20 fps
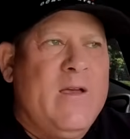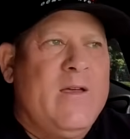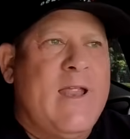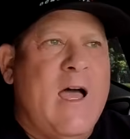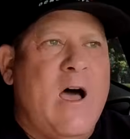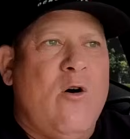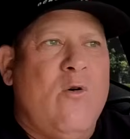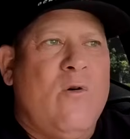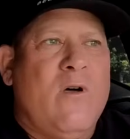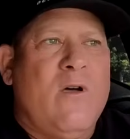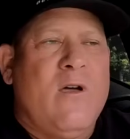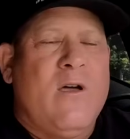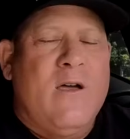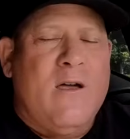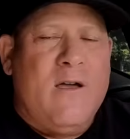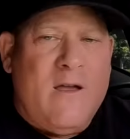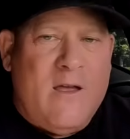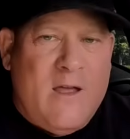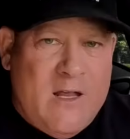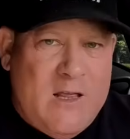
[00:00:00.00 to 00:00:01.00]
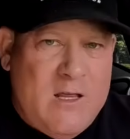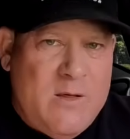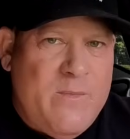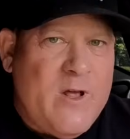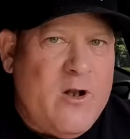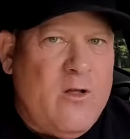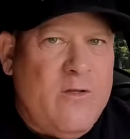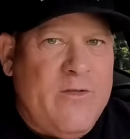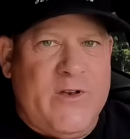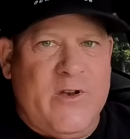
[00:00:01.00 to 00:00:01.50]
Now, in the
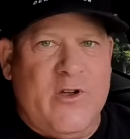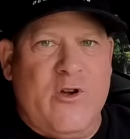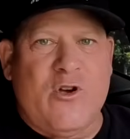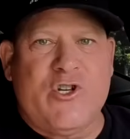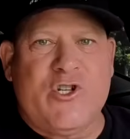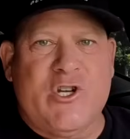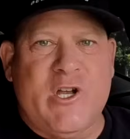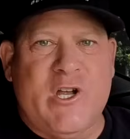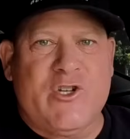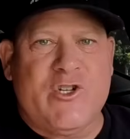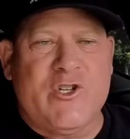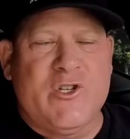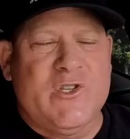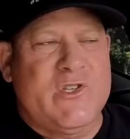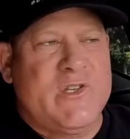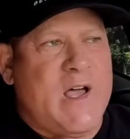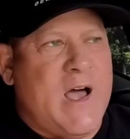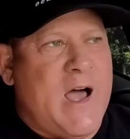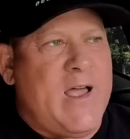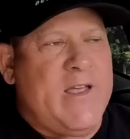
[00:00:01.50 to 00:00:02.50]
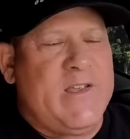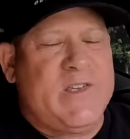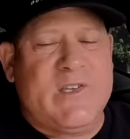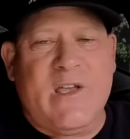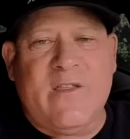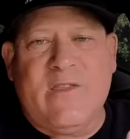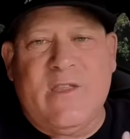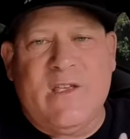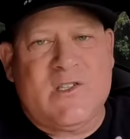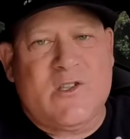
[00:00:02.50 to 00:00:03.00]
middle of the negotiations, I
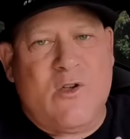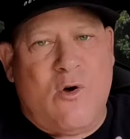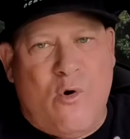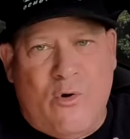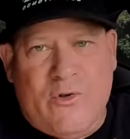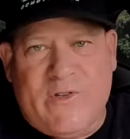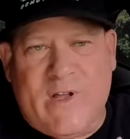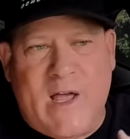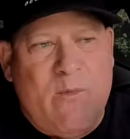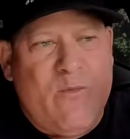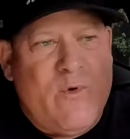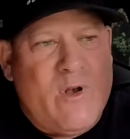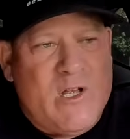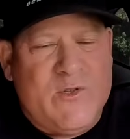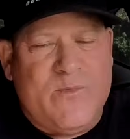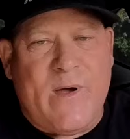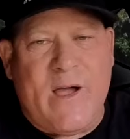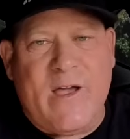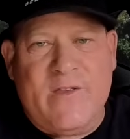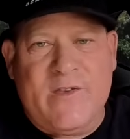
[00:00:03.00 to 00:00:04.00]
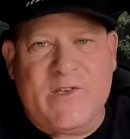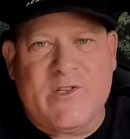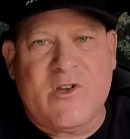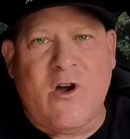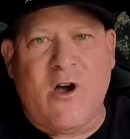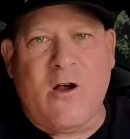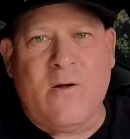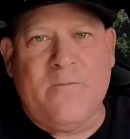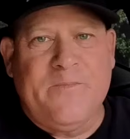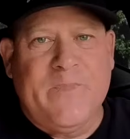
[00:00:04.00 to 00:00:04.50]
said this the whole time when I was buying this
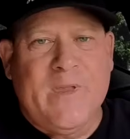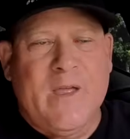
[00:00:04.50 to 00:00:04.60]
car.